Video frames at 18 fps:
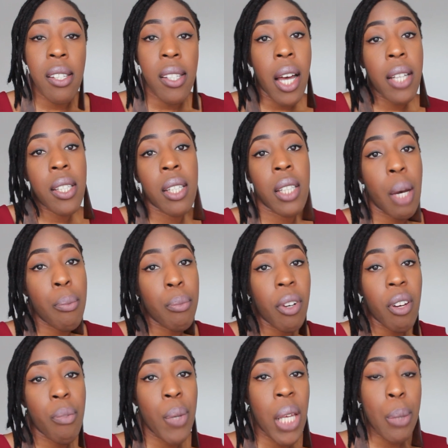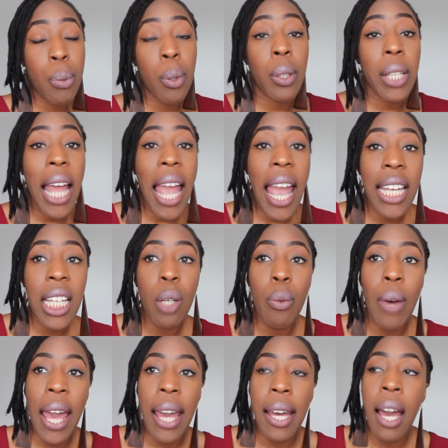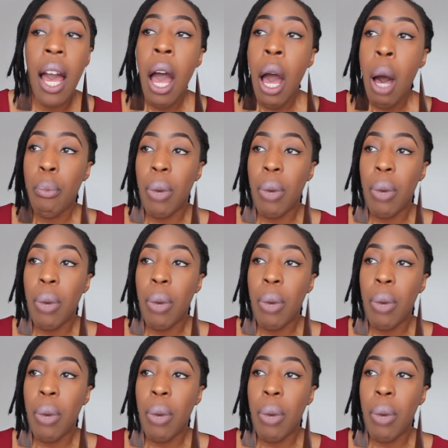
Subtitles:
certain number of people anyway,